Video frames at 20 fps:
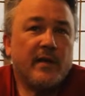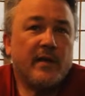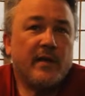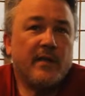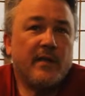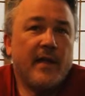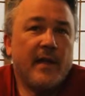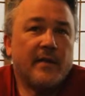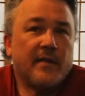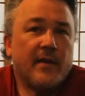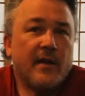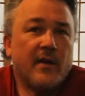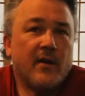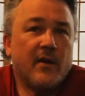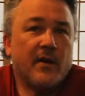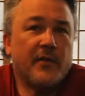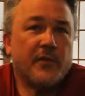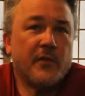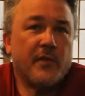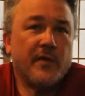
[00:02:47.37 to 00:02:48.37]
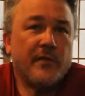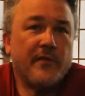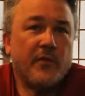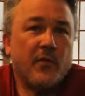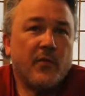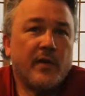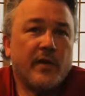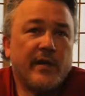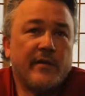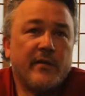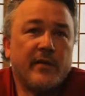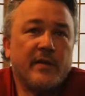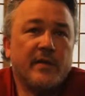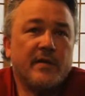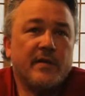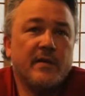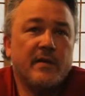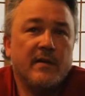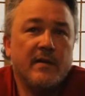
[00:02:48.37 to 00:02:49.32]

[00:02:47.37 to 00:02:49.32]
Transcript: in that there are 3 or 4 different